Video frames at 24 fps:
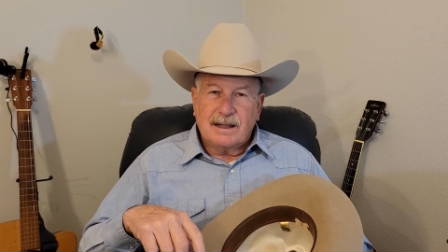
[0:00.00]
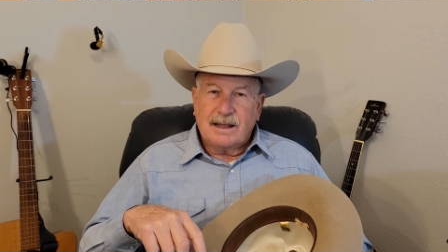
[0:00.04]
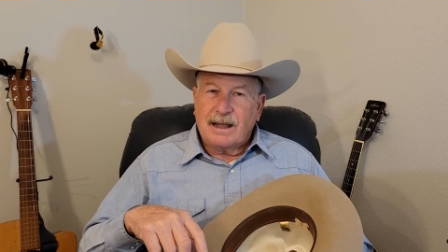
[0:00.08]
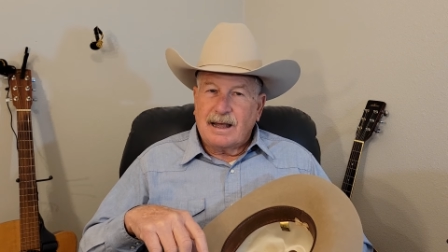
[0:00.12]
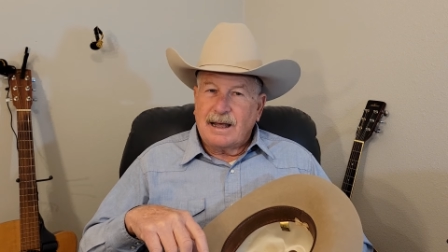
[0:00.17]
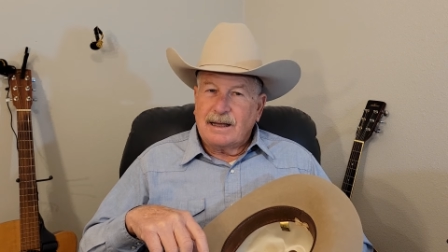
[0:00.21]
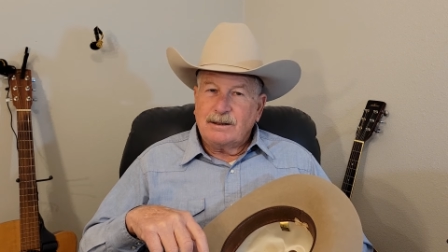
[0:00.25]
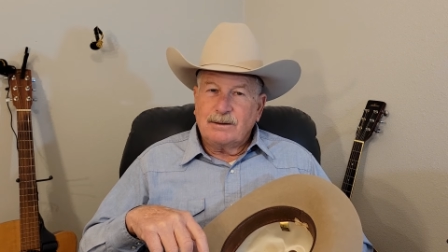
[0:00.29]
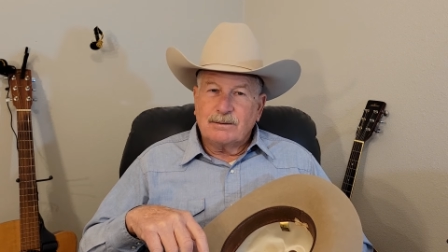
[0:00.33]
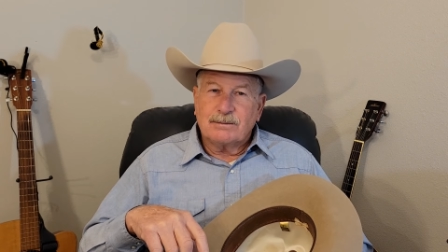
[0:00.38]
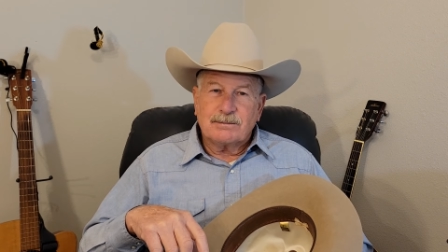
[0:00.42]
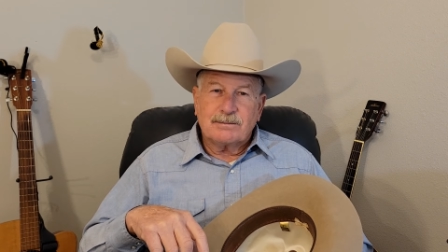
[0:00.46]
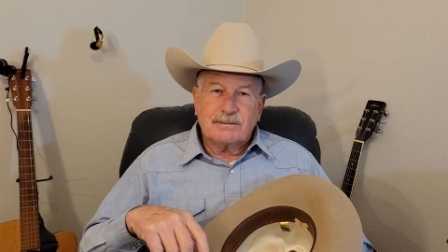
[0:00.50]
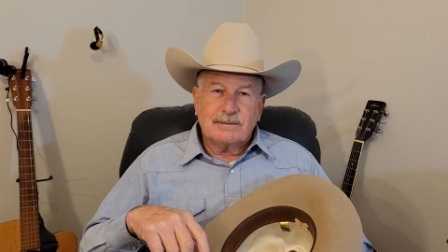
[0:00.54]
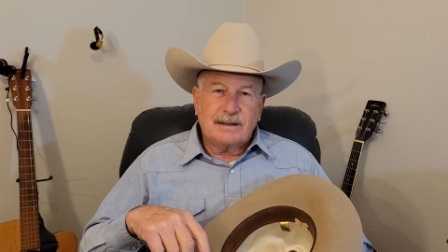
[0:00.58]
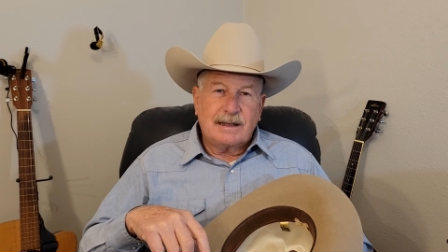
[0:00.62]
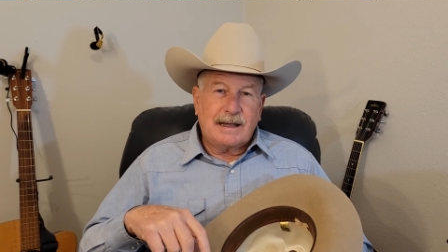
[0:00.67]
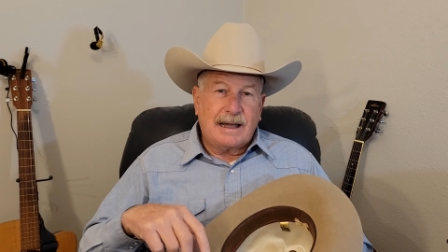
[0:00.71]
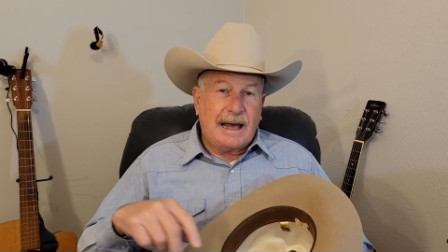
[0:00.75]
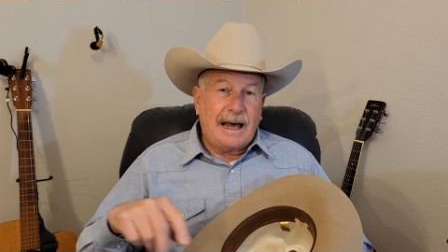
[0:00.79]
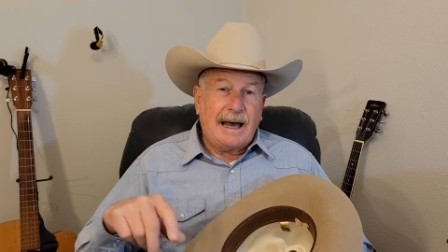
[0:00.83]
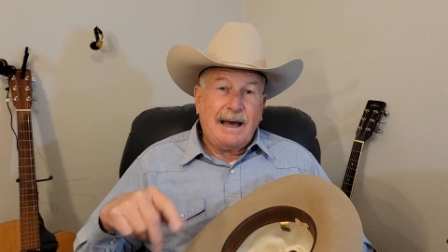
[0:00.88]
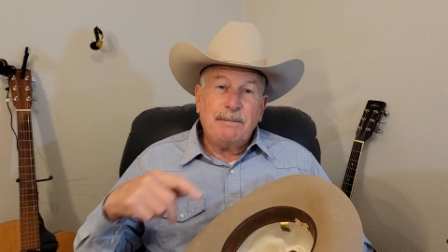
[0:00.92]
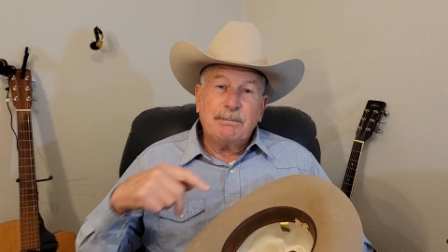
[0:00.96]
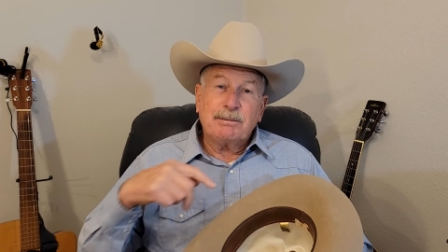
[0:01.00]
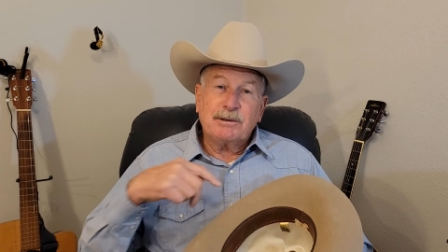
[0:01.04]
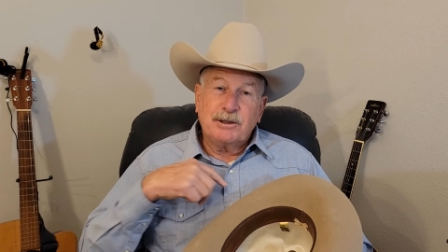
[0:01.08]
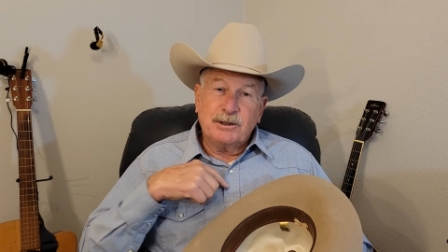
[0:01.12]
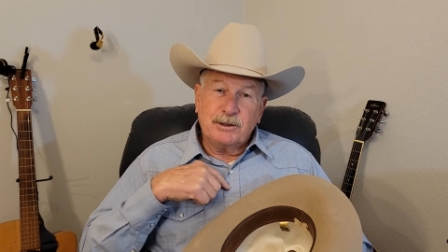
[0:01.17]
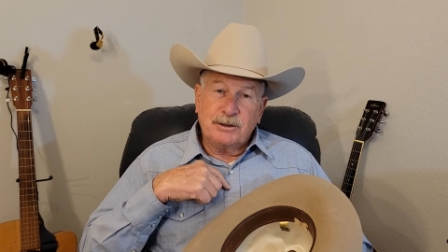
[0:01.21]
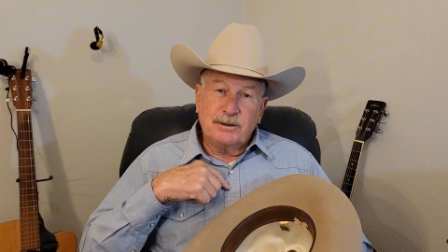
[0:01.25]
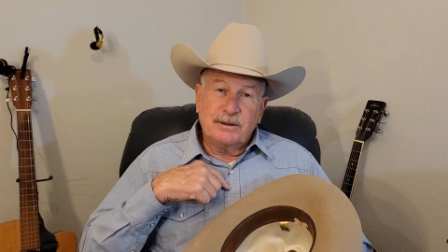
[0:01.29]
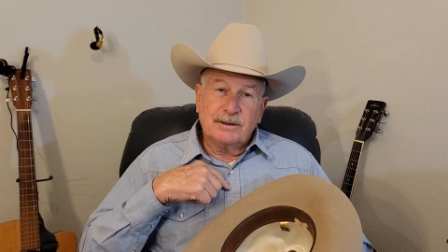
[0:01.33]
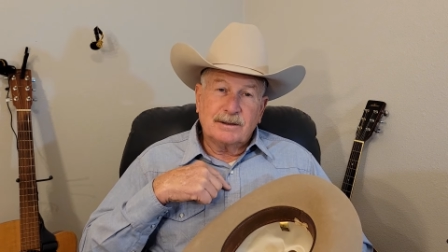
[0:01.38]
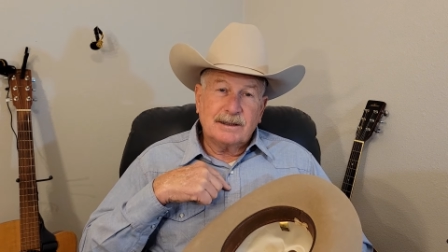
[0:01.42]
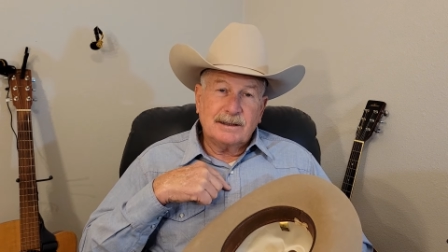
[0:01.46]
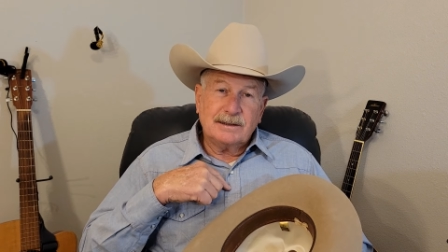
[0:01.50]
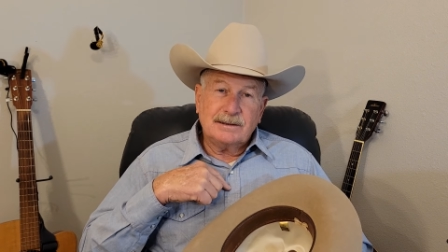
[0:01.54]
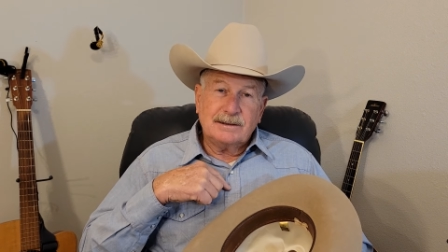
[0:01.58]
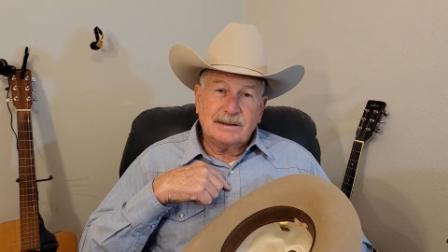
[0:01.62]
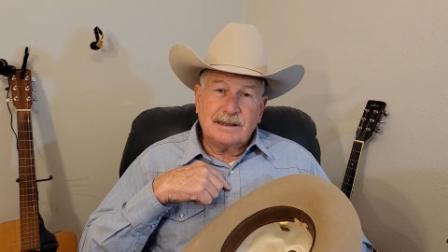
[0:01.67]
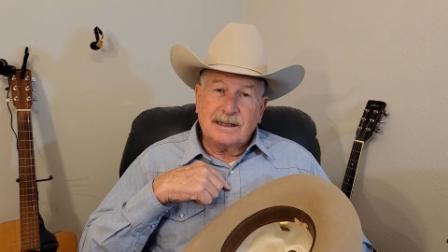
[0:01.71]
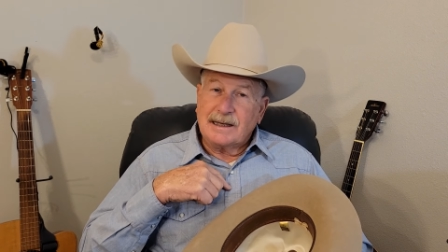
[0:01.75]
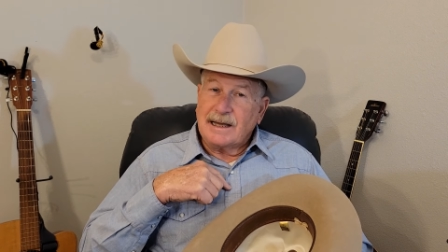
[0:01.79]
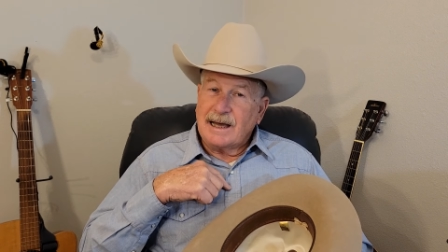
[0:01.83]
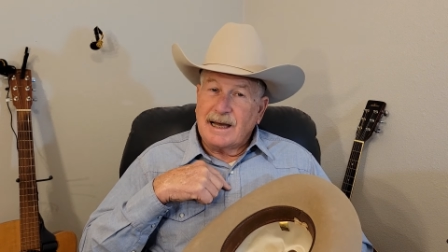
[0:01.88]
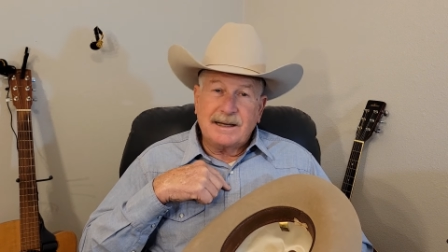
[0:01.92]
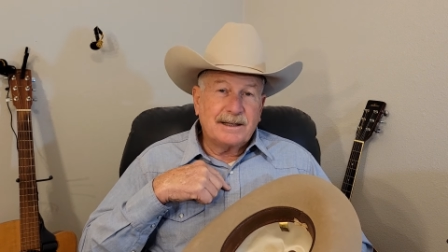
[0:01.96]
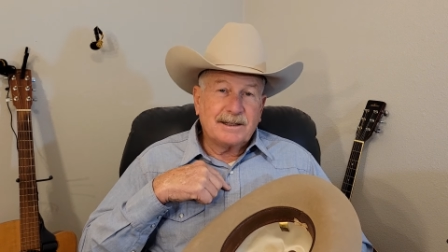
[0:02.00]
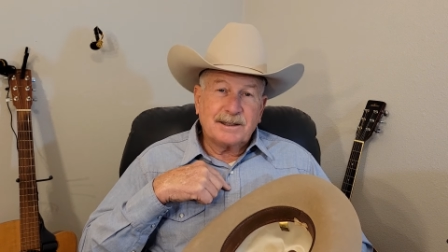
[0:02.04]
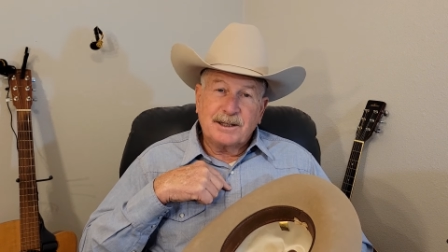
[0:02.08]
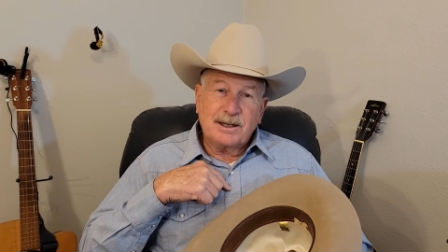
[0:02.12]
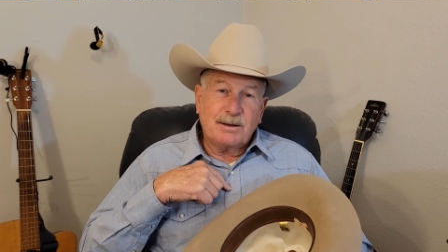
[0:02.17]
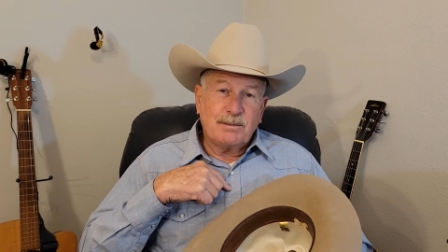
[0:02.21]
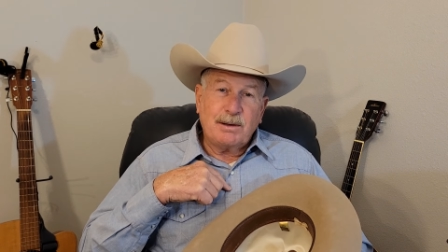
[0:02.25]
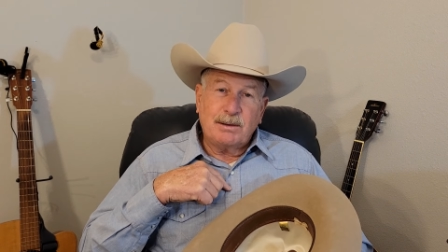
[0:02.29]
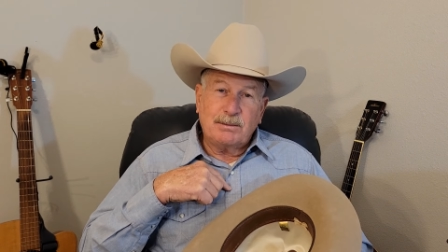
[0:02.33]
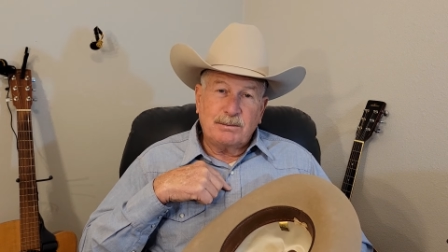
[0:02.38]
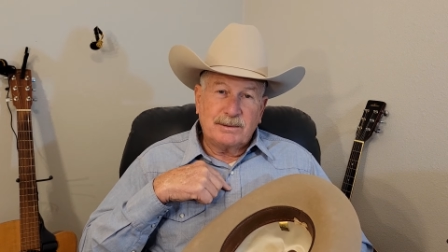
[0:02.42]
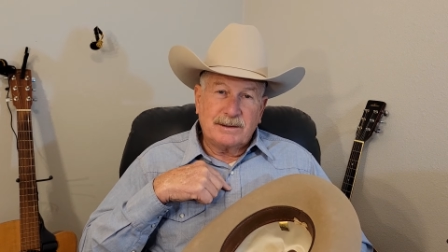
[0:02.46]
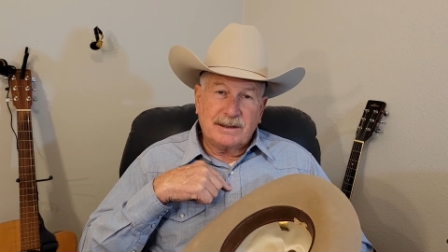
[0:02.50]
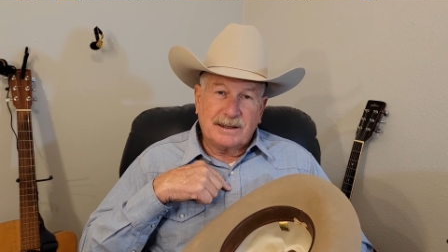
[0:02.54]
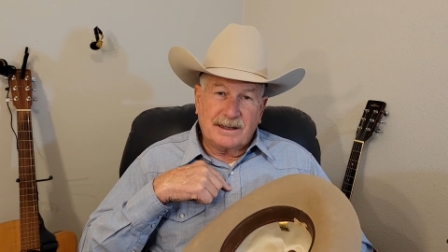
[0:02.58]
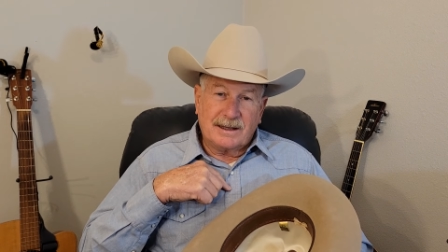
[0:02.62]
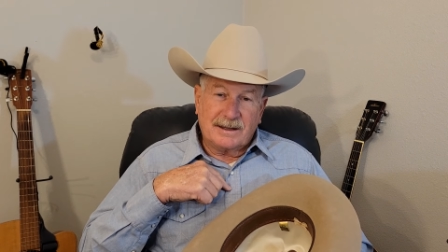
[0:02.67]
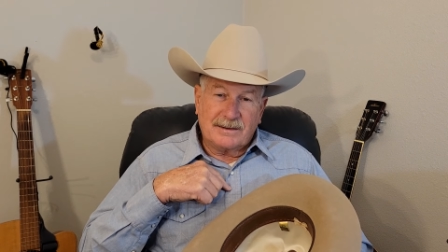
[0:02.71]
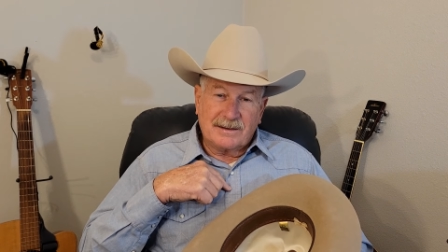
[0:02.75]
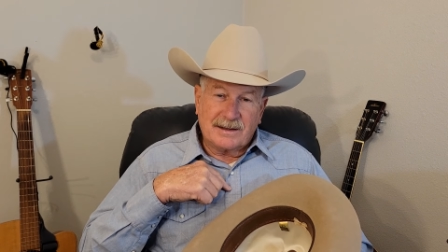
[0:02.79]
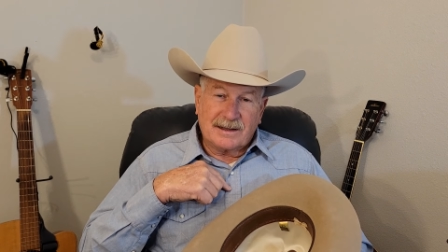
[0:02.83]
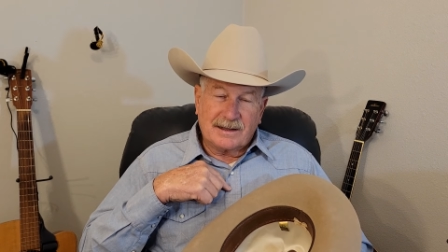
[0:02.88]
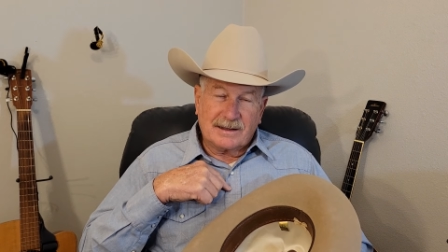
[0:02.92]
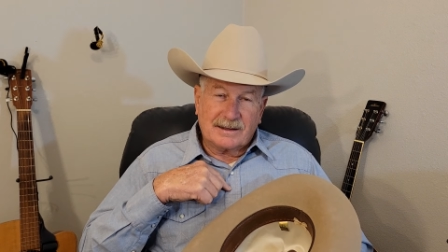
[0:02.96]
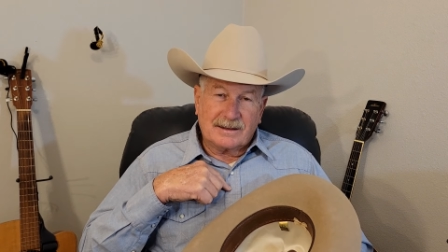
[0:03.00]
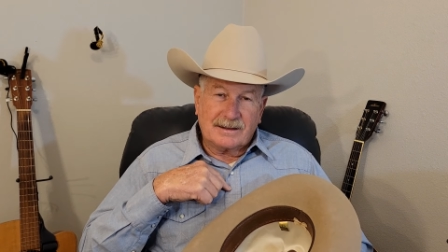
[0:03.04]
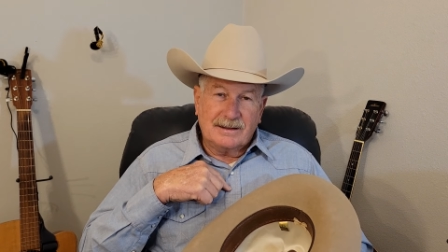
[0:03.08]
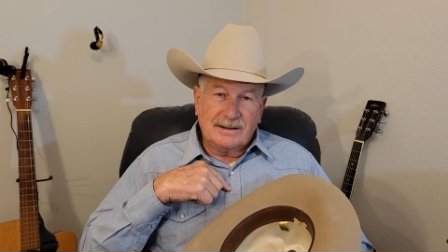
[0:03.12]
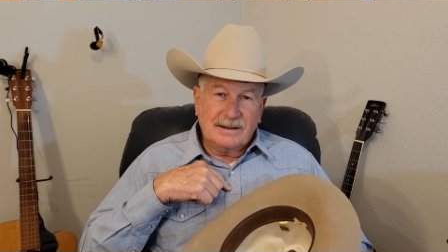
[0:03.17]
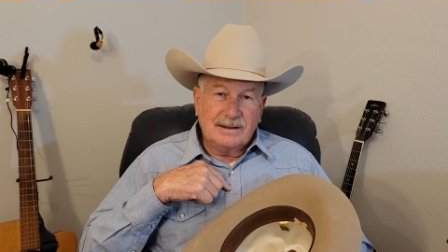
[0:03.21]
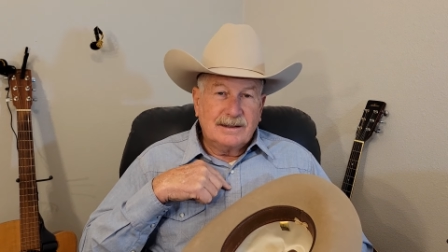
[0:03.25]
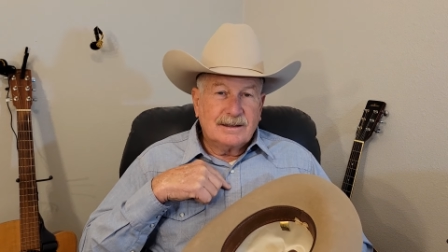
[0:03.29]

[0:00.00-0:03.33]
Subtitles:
I've Googled it and I didn't come up with anything.